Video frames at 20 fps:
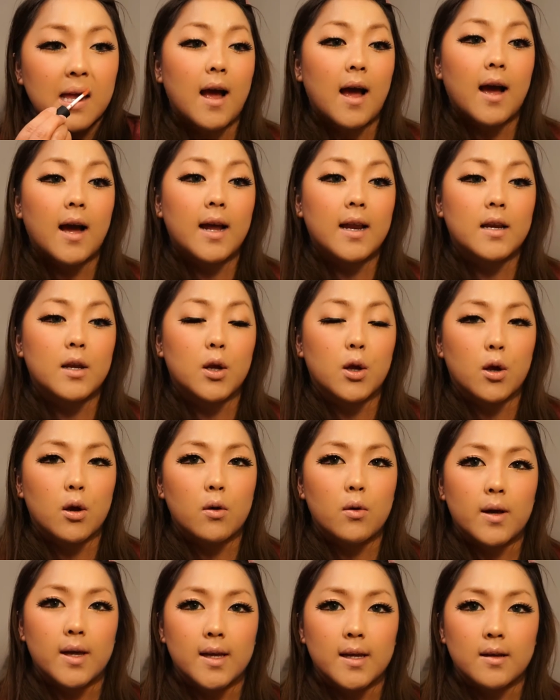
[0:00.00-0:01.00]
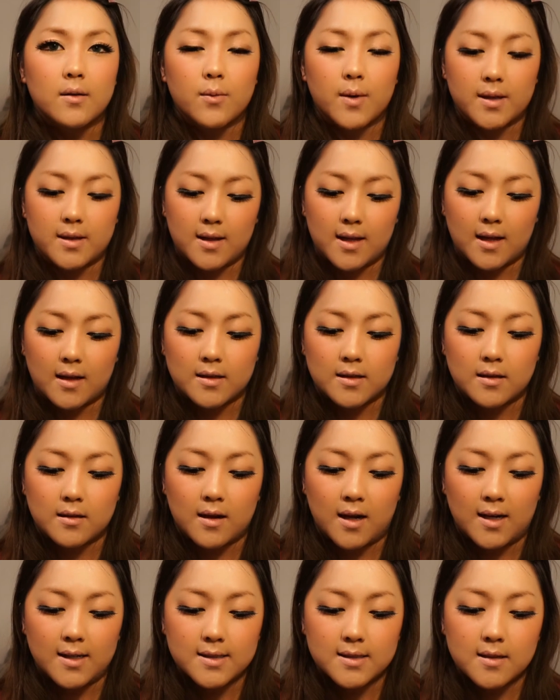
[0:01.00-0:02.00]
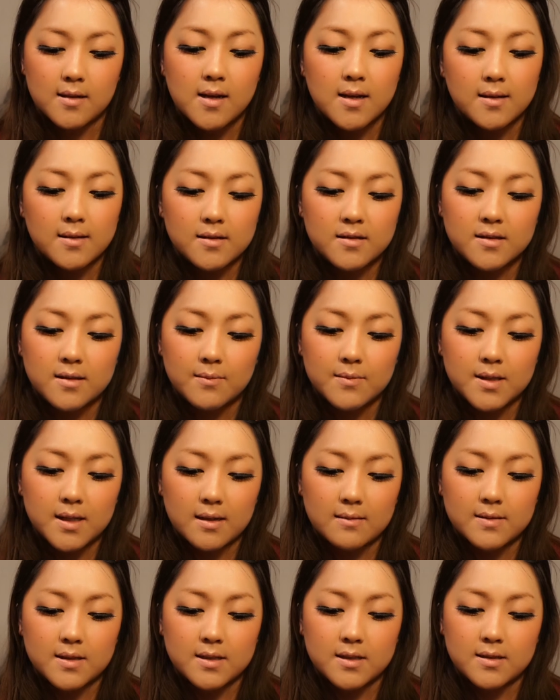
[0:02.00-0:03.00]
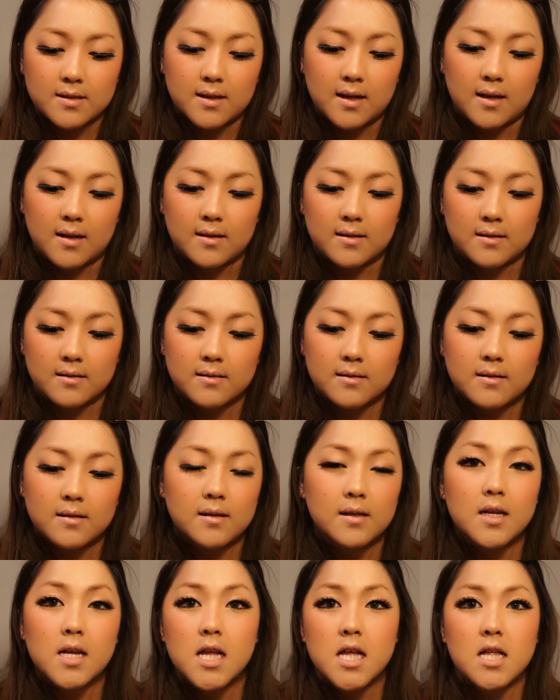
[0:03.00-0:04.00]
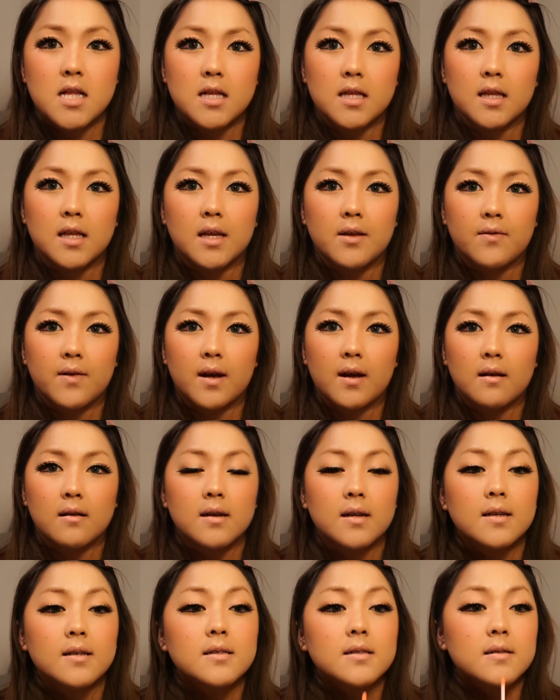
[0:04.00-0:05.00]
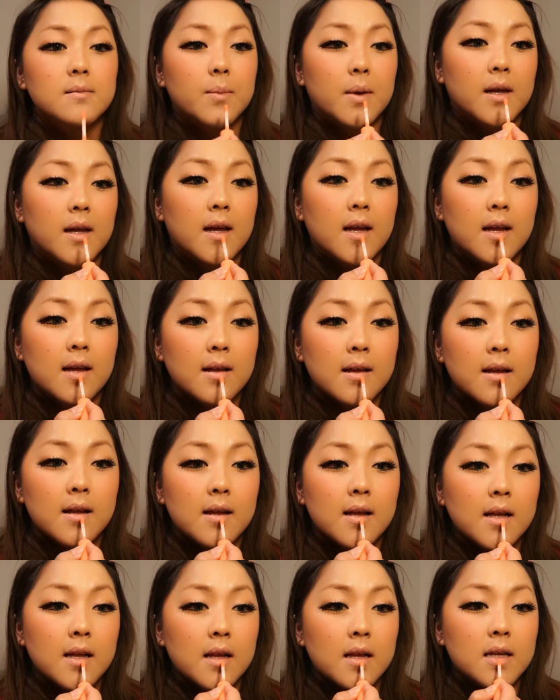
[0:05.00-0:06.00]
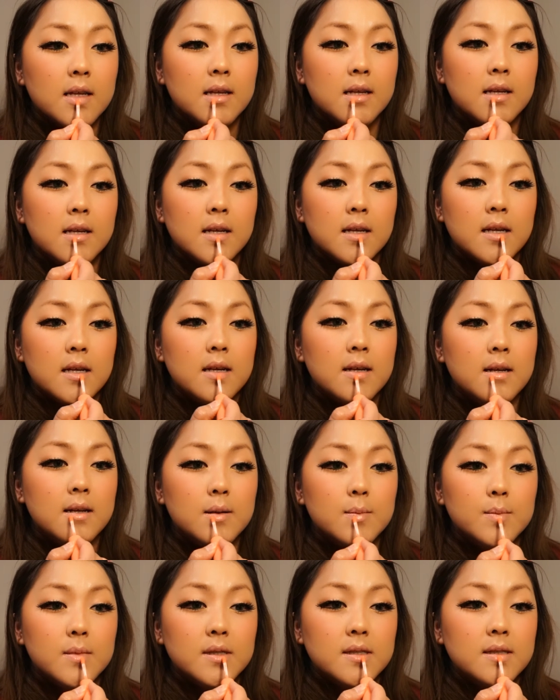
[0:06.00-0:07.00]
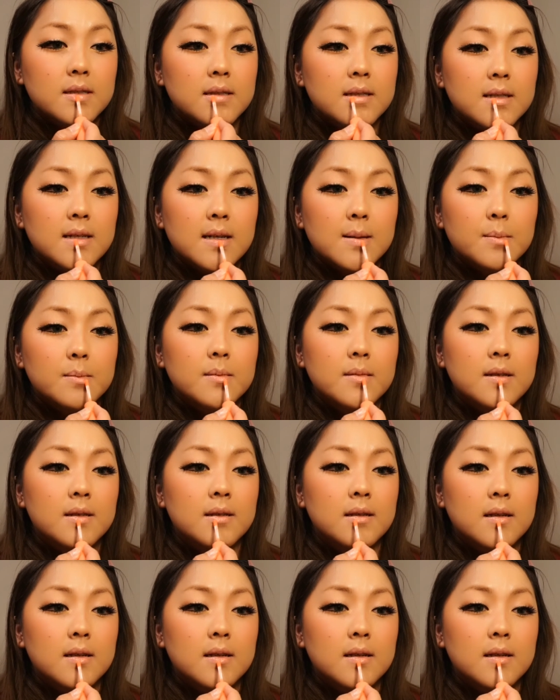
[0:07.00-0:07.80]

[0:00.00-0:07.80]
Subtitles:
I'd go in with a gloss. Sometimes I just kind of leave it how it is, but most of the time